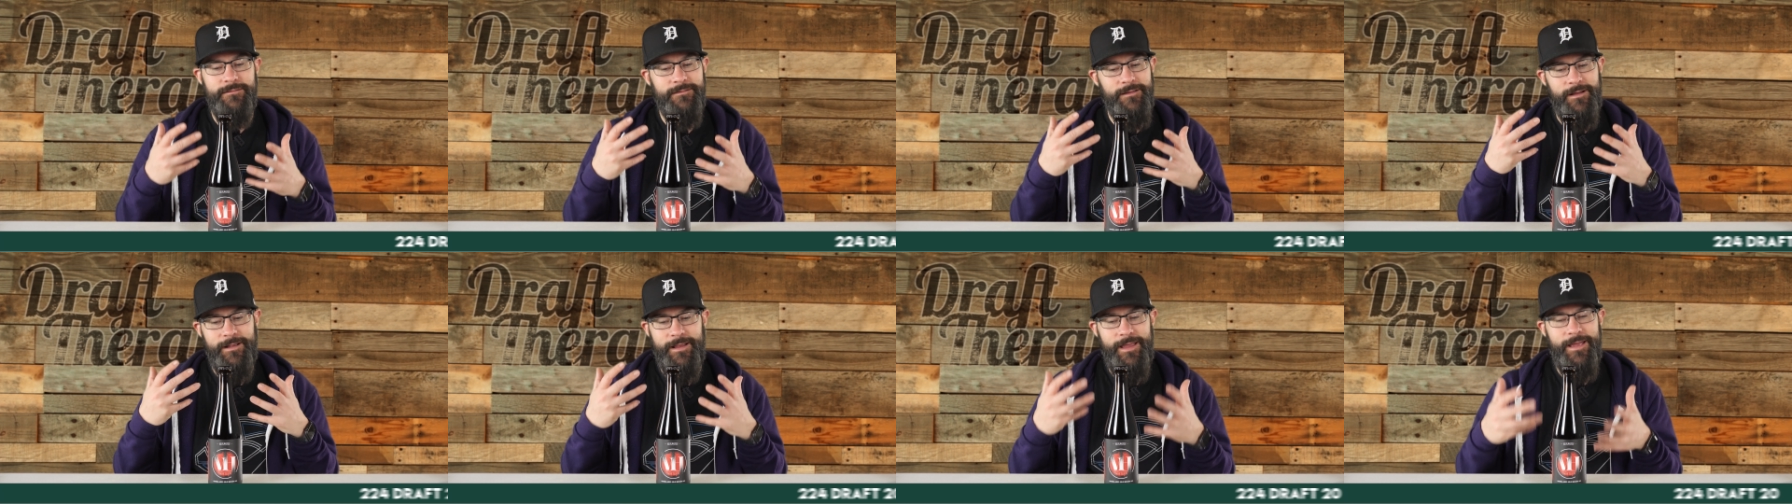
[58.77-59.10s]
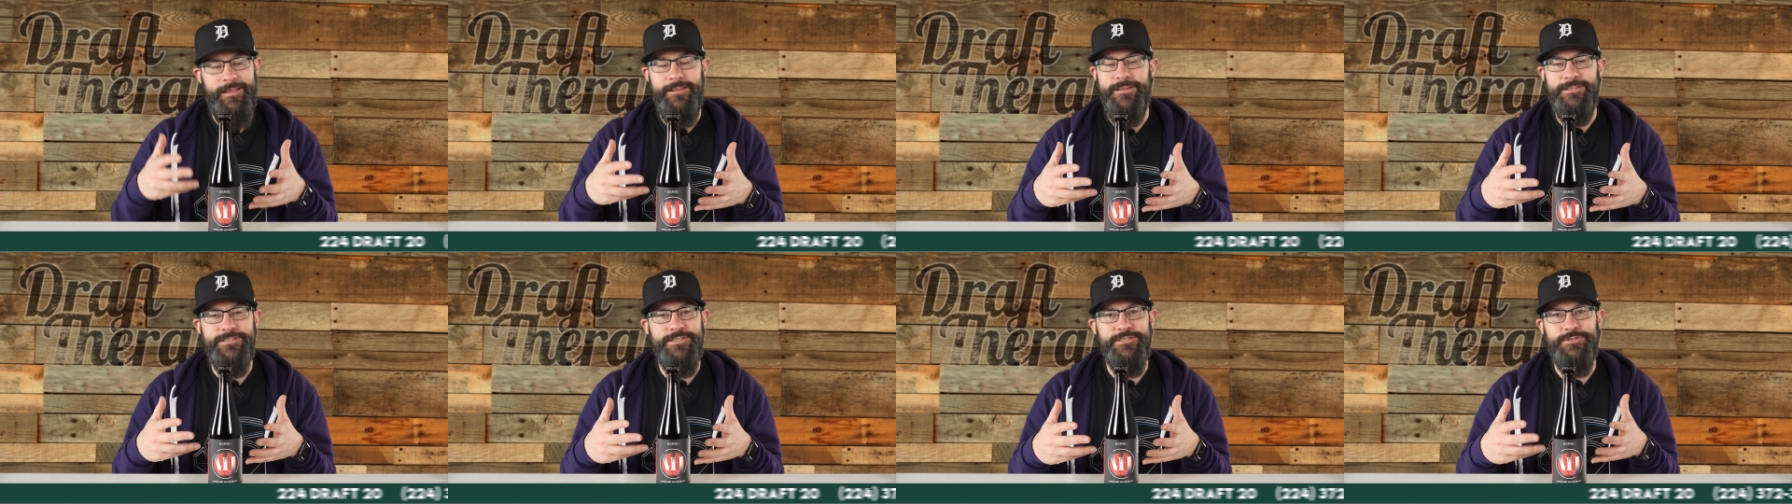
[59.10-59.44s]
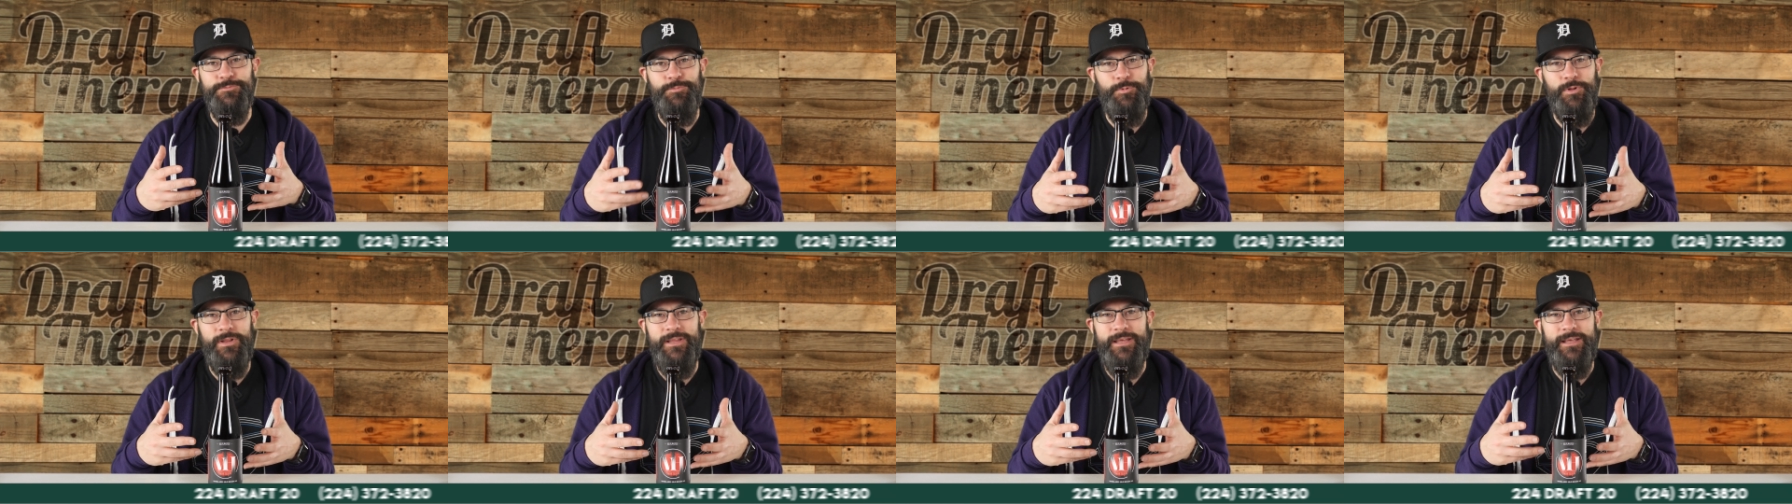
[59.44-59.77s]
Again, this
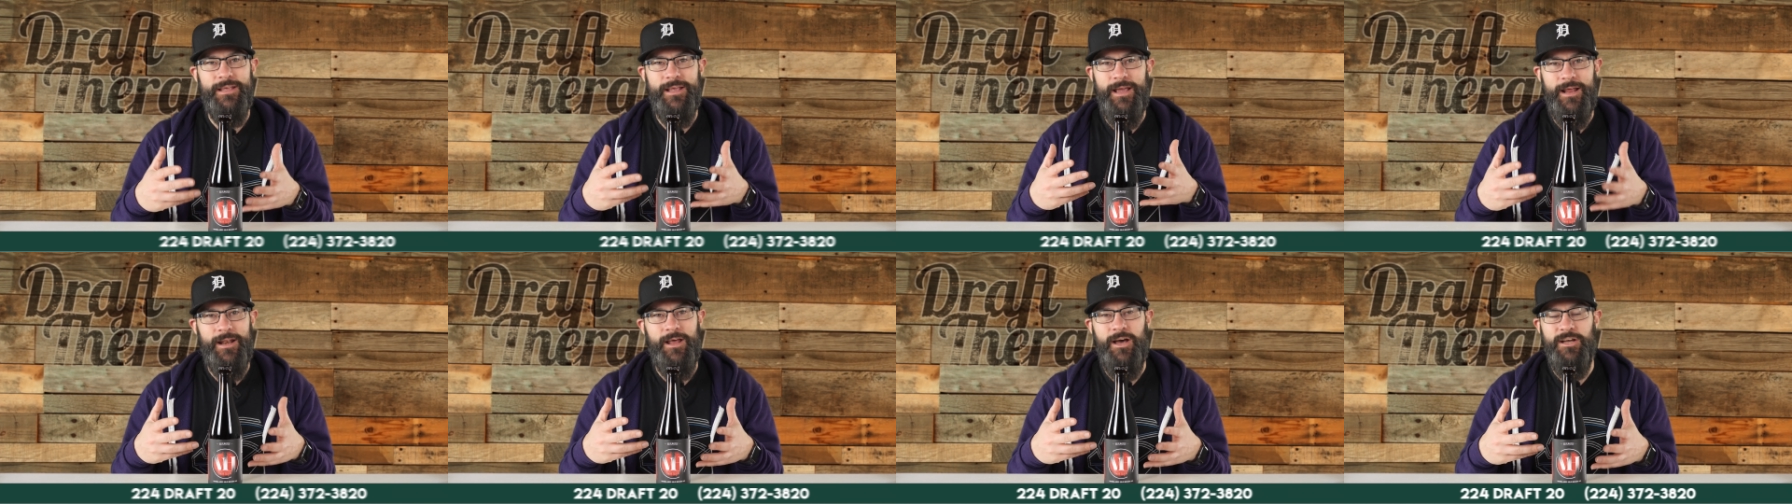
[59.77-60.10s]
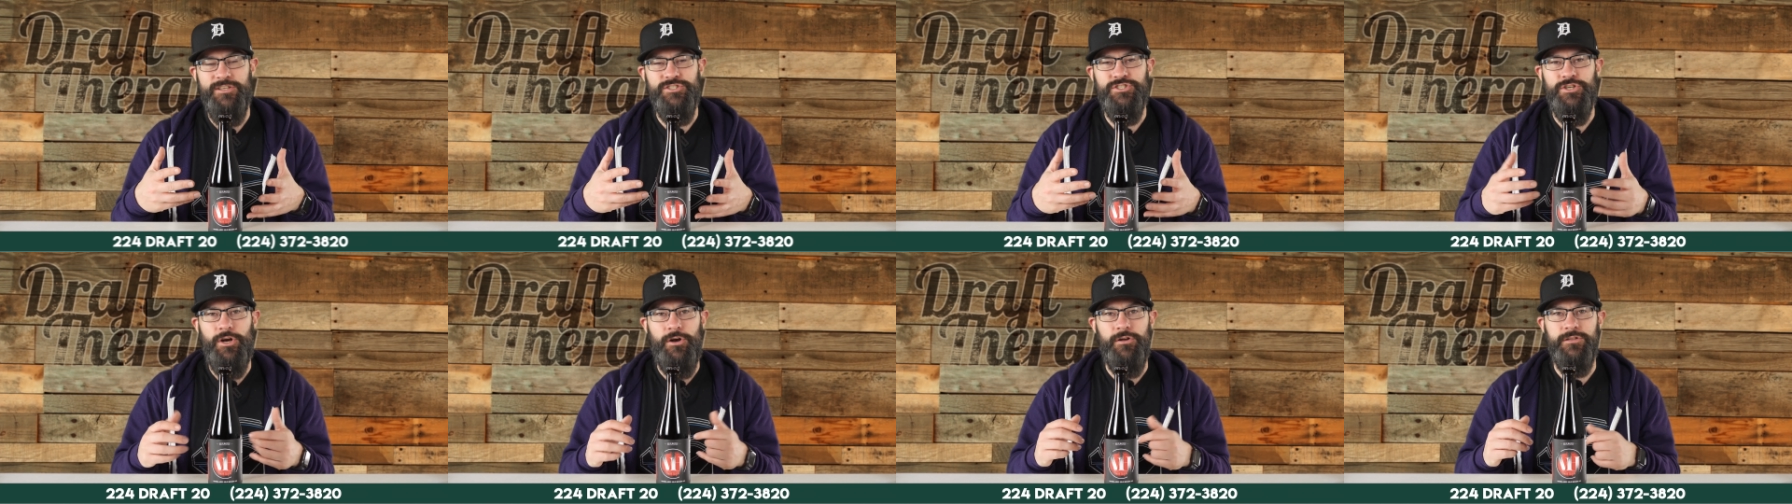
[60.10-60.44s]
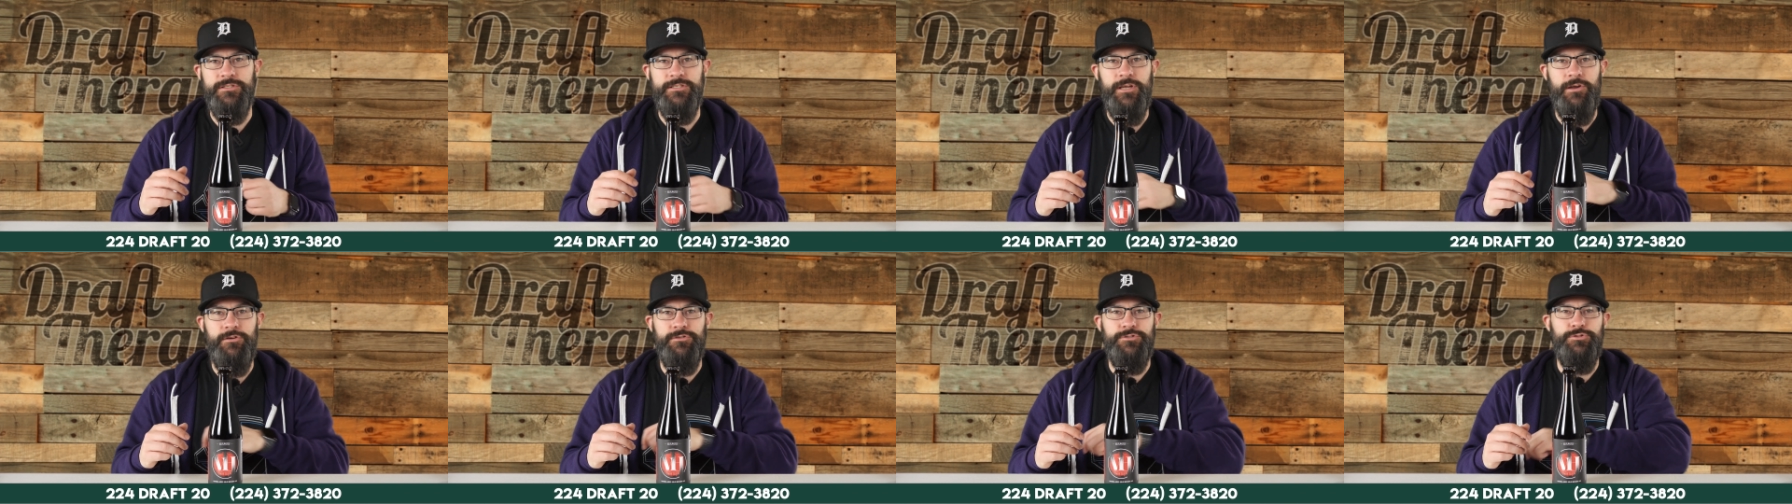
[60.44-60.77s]
is really kind of
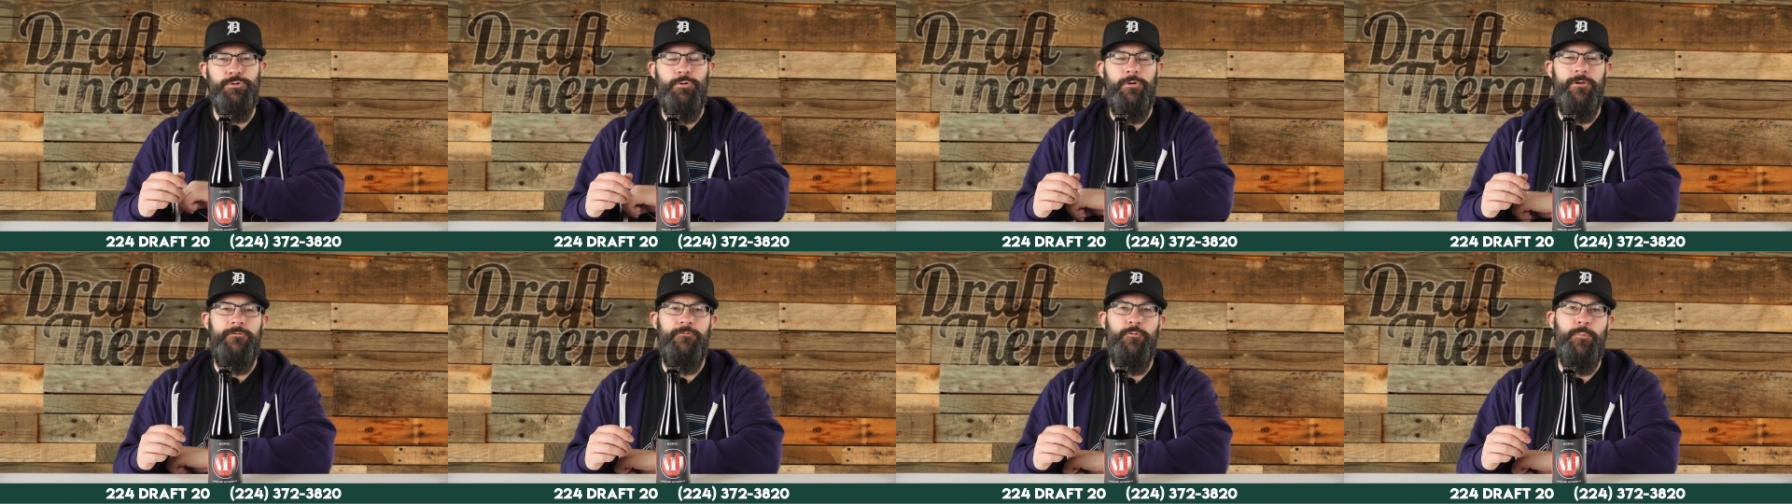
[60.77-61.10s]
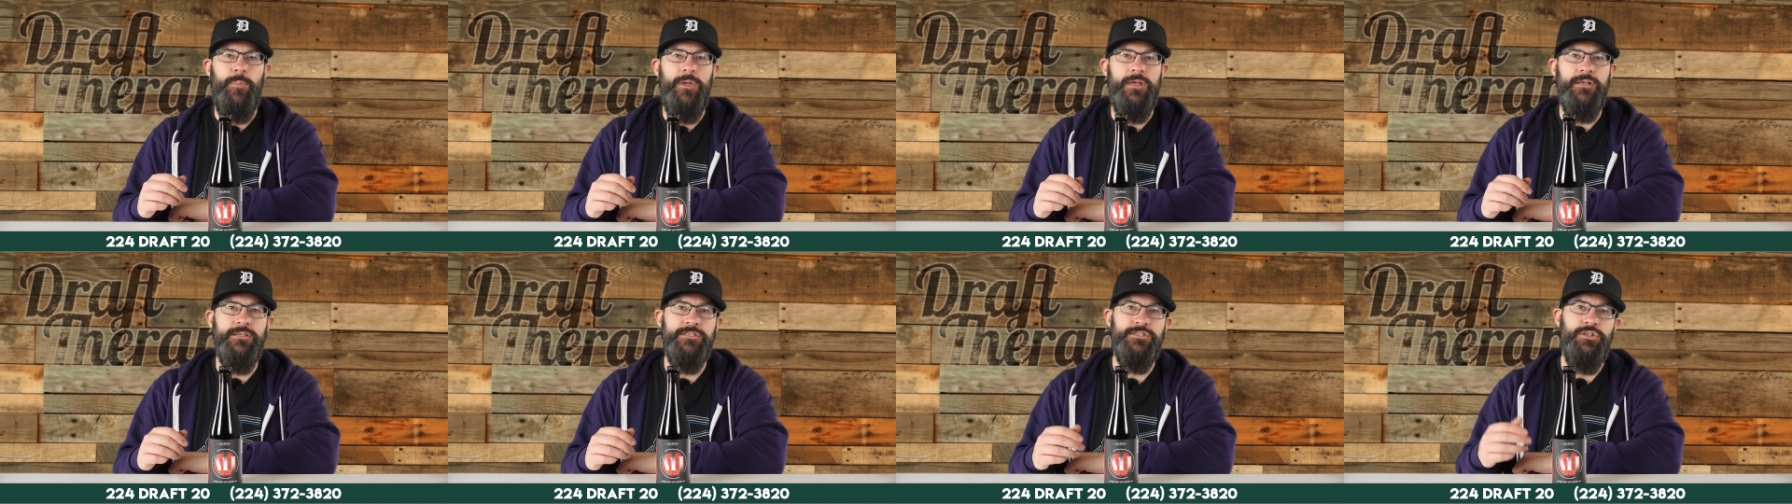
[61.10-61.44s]
uncharted territory for me.